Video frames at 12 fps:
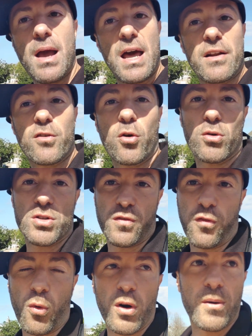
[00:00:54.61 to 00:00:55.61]
And of course,
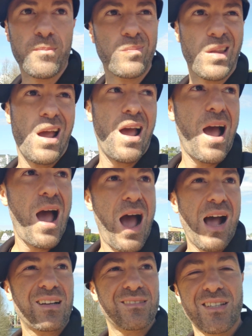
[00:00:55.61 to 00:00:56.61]

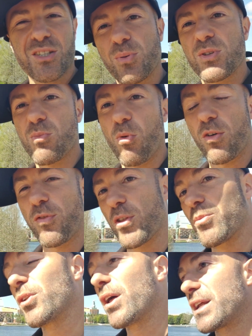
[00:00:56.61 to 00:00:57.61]
this one's more for the
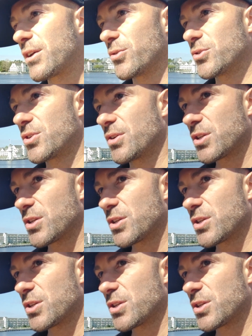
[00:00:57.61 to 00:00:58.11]
millennials.